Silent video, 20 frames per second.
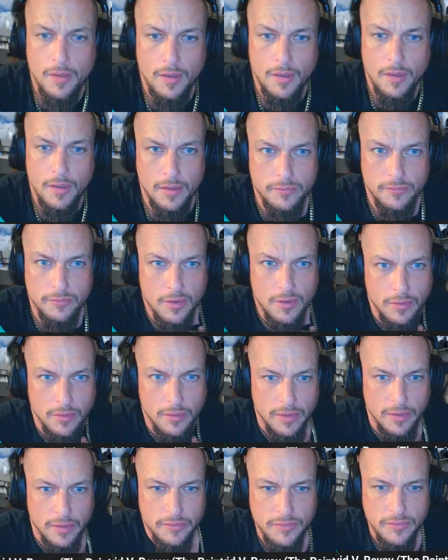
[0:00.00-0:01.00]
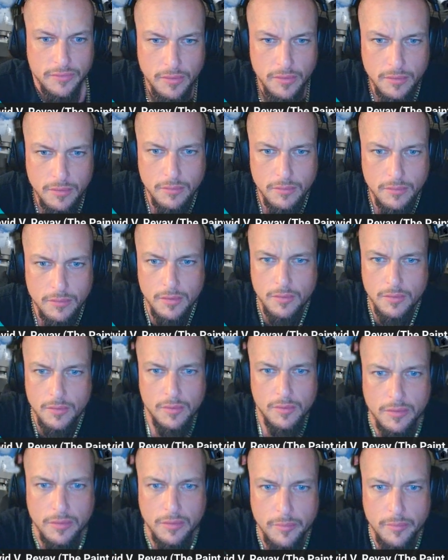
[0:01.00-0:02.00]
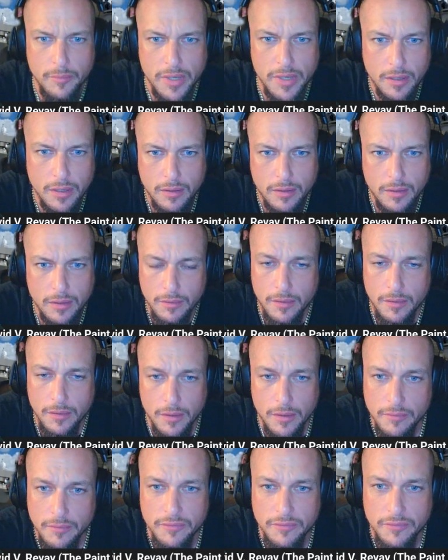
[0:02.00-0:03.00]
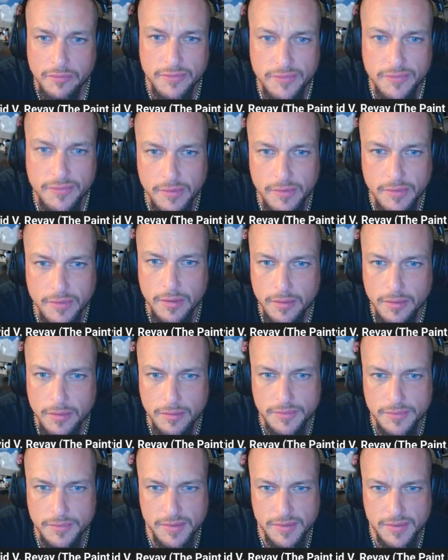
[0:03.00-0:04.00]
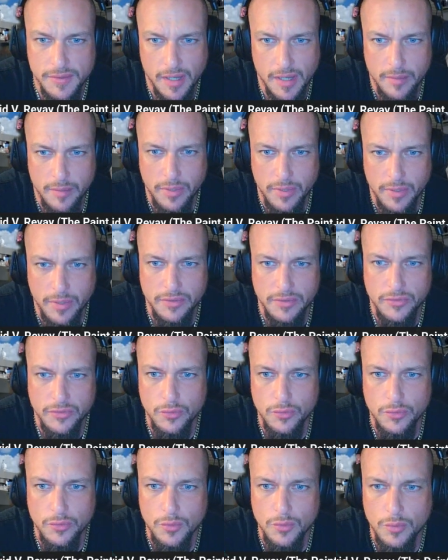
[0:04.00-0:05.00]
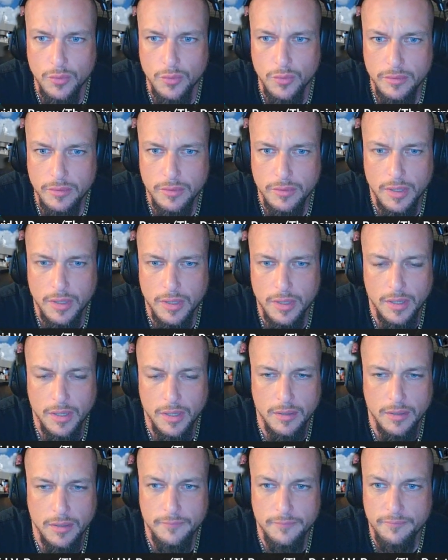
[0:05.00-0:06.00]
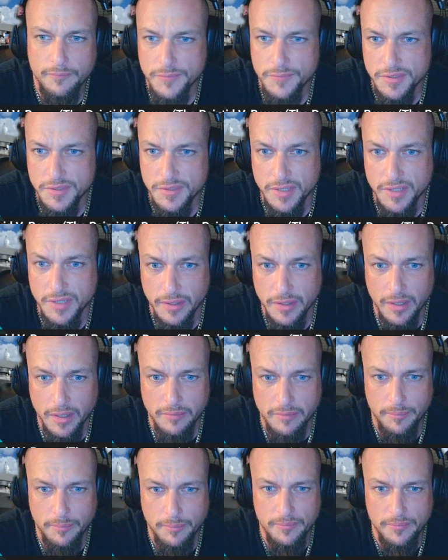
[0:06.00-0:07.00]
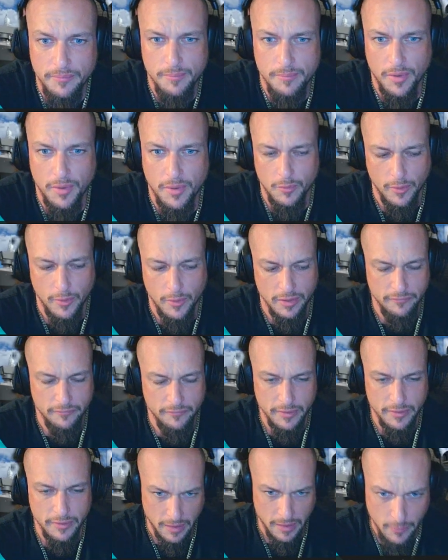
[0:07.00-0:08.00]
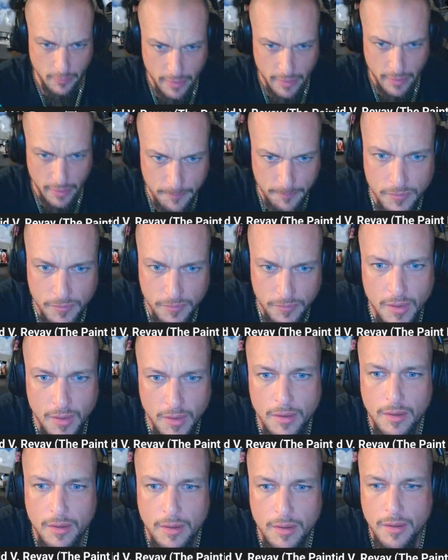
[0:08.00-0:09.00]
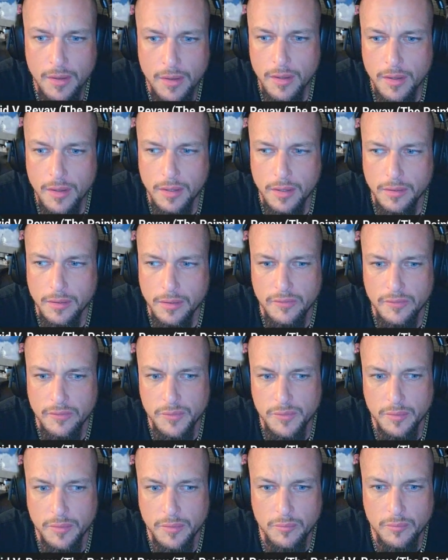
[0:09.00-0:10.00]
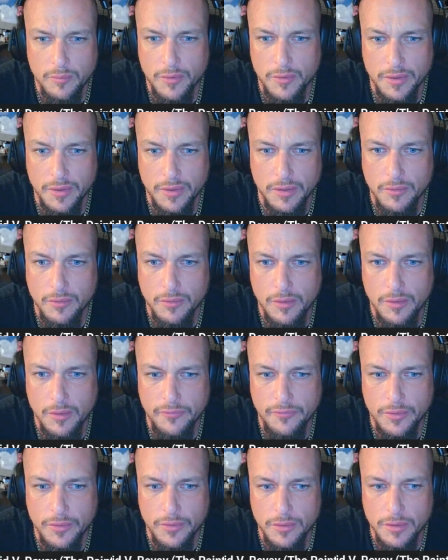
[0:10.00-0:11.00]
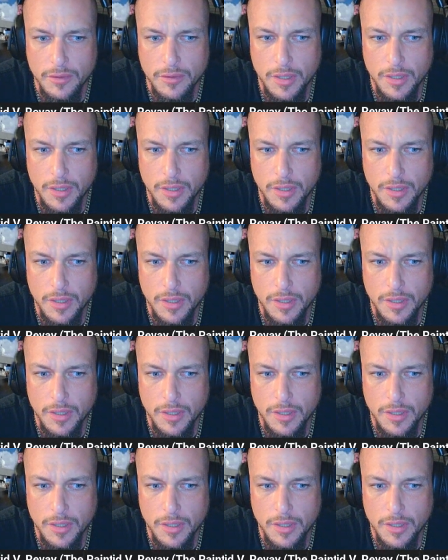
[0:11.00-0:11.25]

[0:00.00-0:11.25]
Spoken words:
How's it going, guys? Welcome back. This is the CIP2 study guide, part one of it anyway. And in this one, we're going to go over